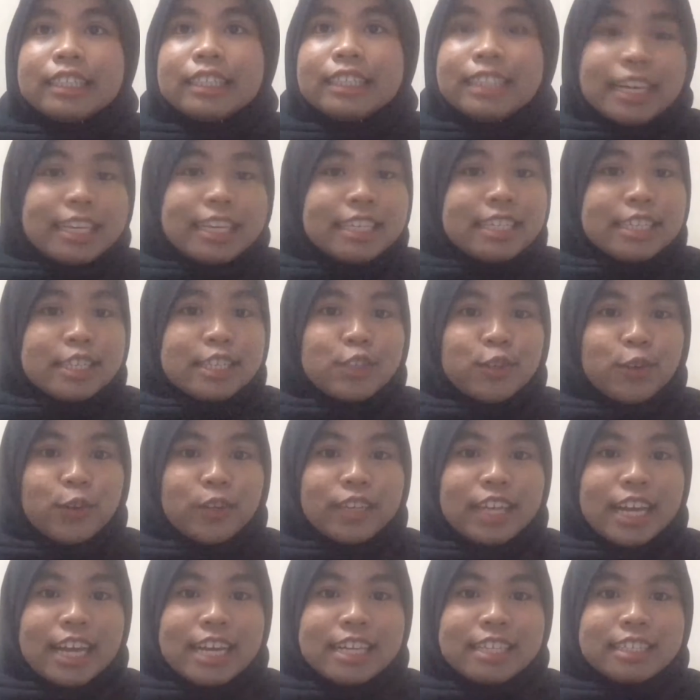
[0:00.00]
Dice is
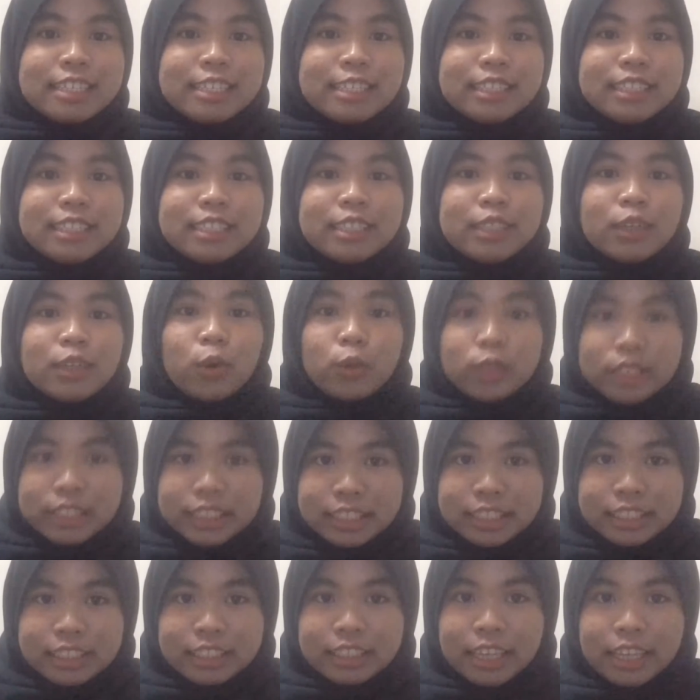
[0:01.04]
known as the
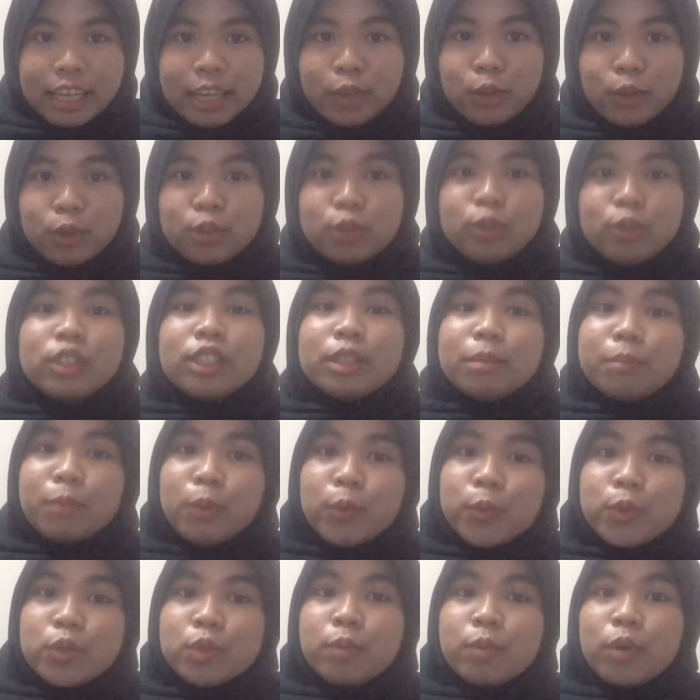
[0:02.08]
oldest and also the
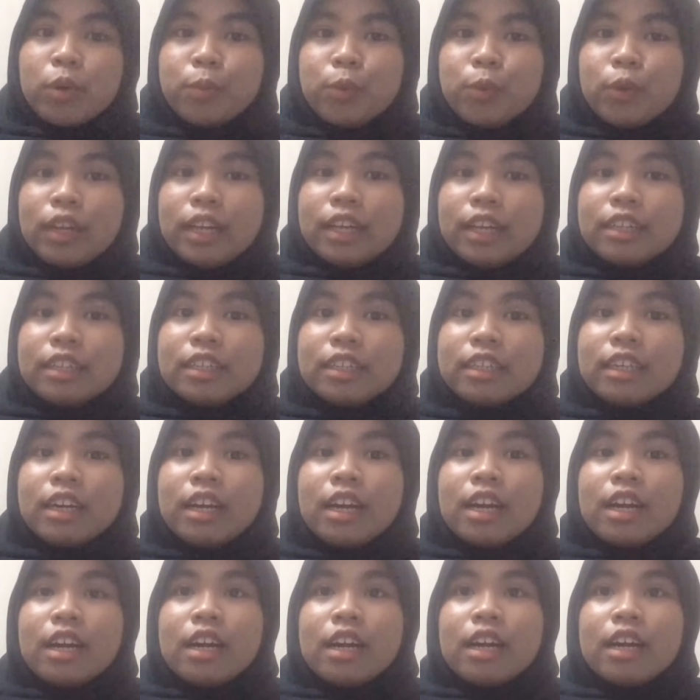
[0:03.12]
most popular
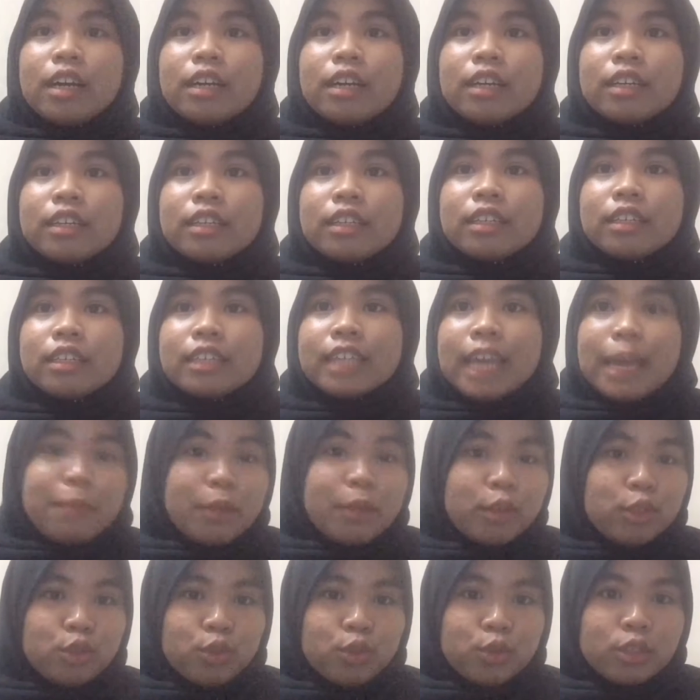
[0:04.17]

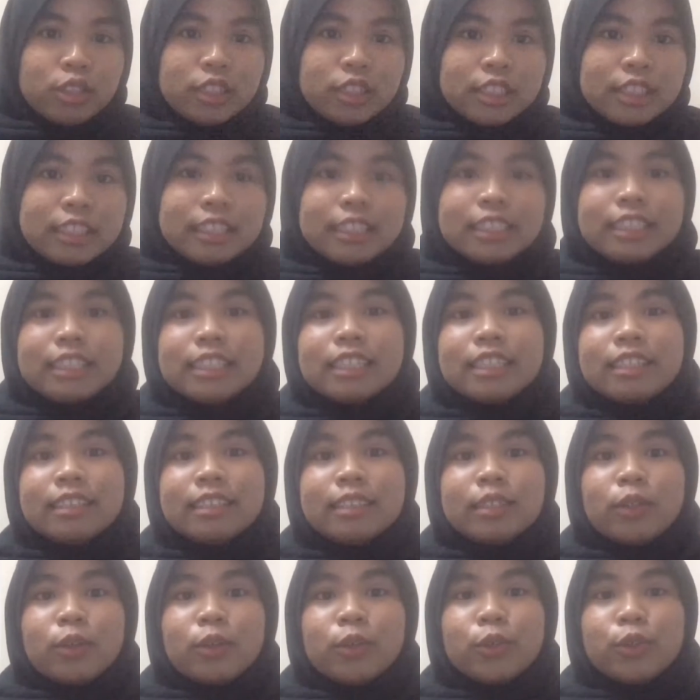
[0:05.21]
gaming tools.
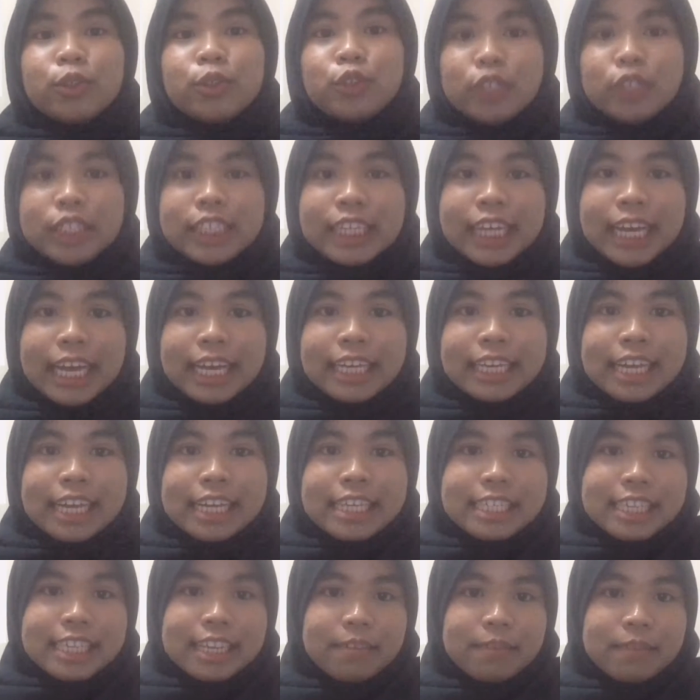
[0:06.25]
So during an
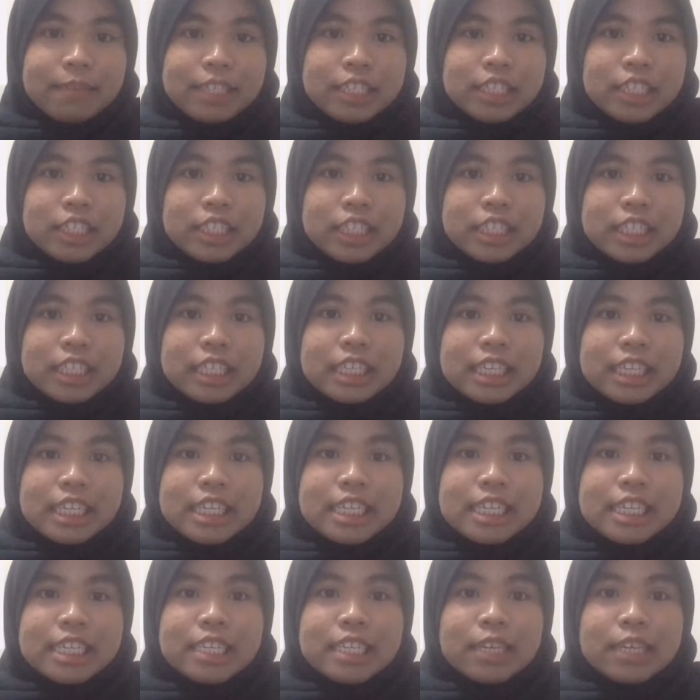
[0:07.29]
excavation
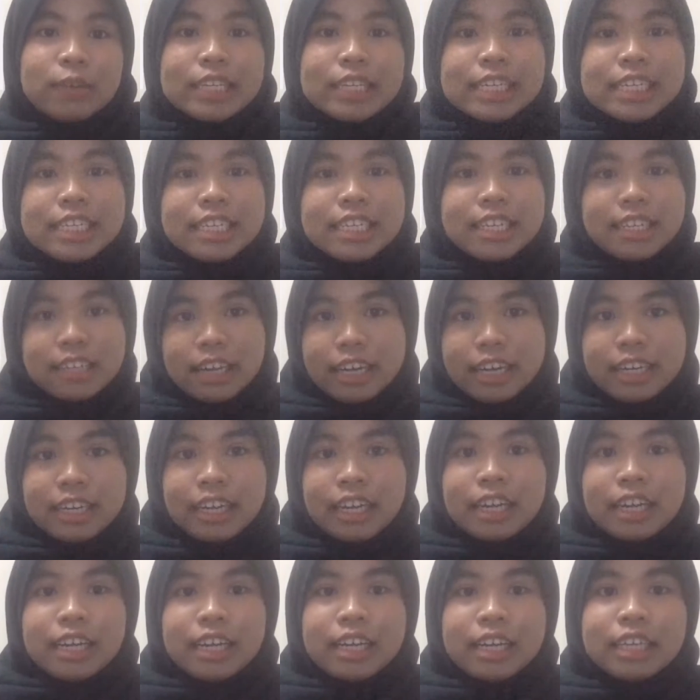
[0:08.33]
in southeast Iran,
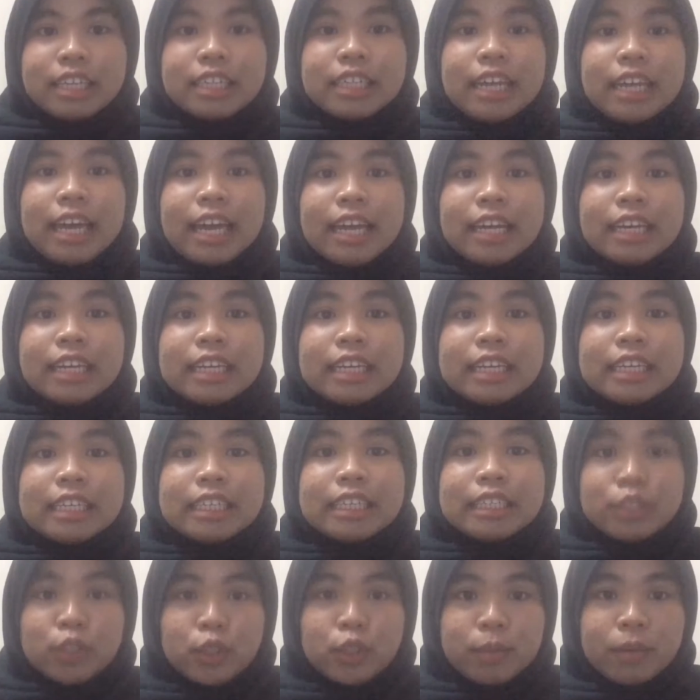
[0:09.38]
a
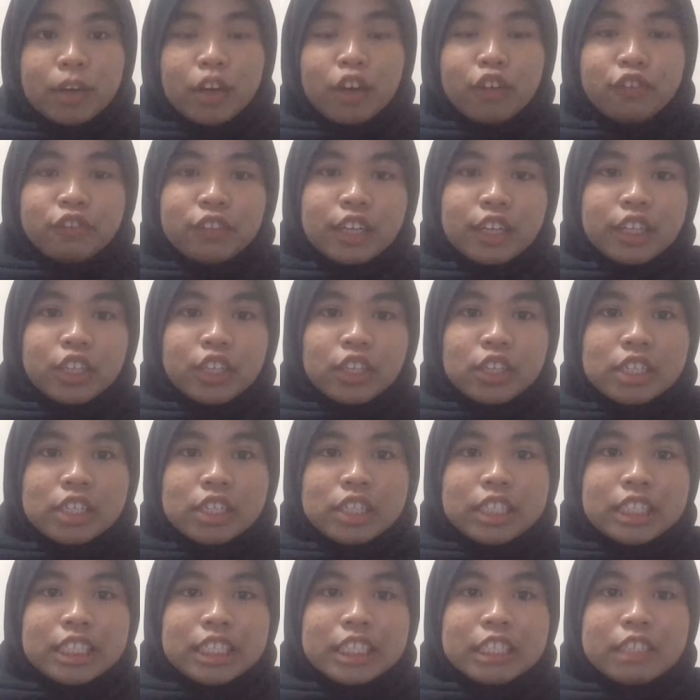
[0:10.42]
group of
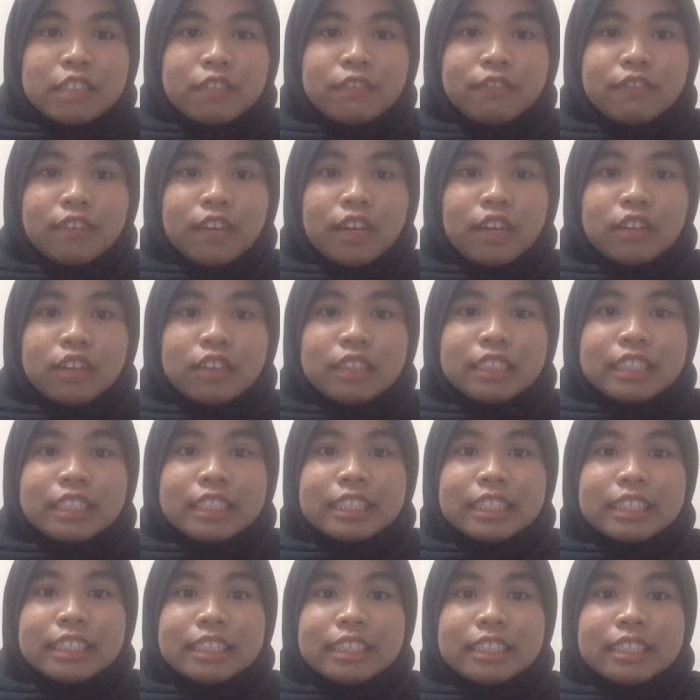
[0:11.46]
archaeologists found
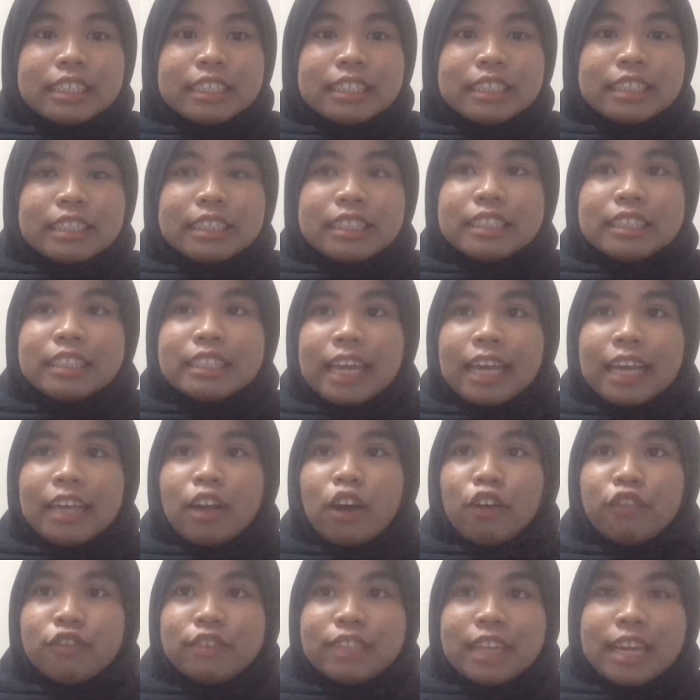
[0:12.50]
a set
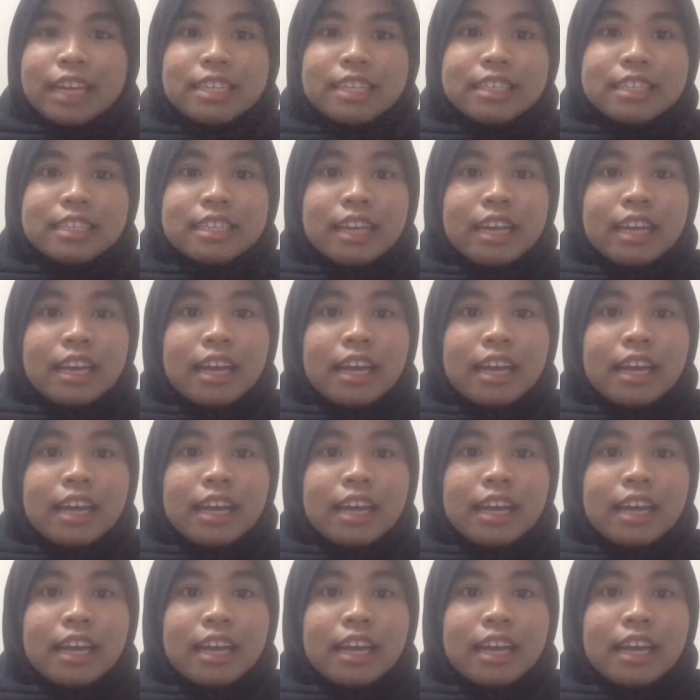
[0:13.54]
of dice